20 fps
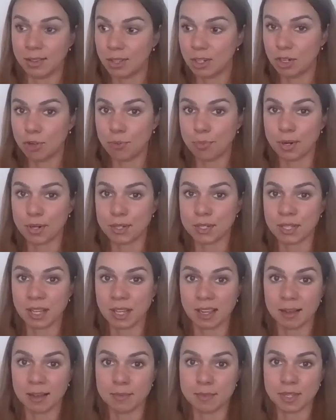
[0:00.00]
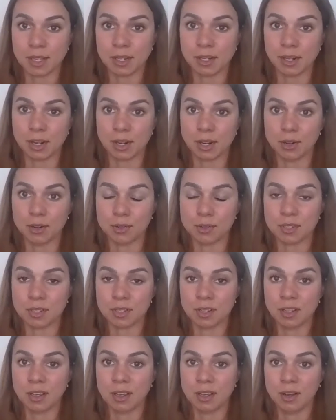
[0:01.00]
the new person that comes in goes,
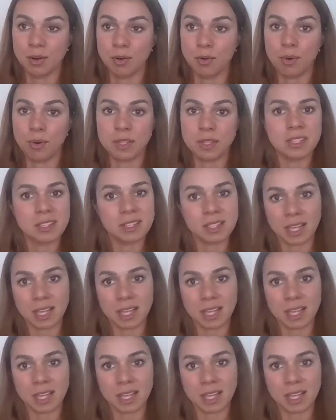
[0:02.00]
what's